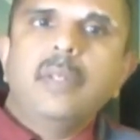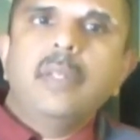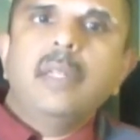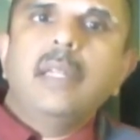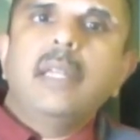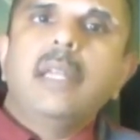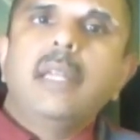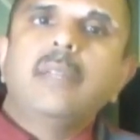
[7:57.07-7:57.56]

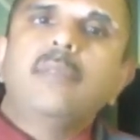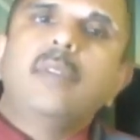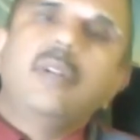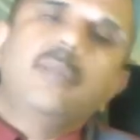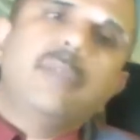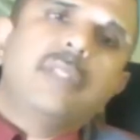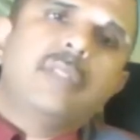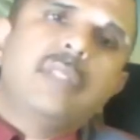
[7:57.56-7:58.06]
and
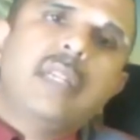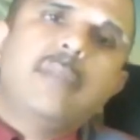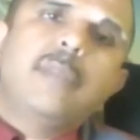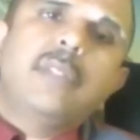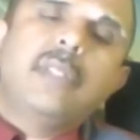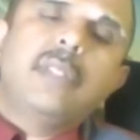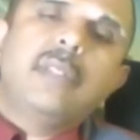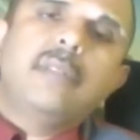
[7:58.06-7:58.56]
very much
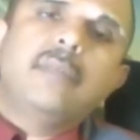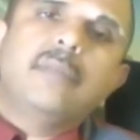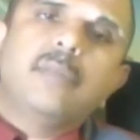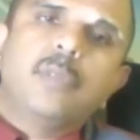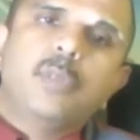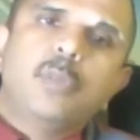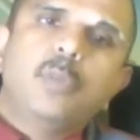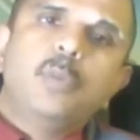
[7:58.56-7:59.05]
damaging
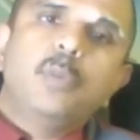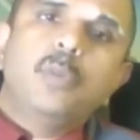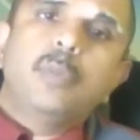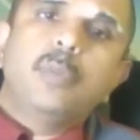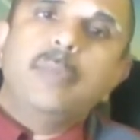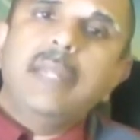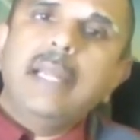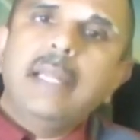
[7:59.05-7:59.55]
to the
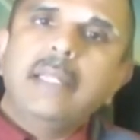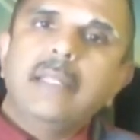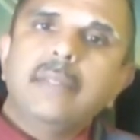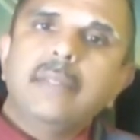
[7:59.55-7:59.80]
planet.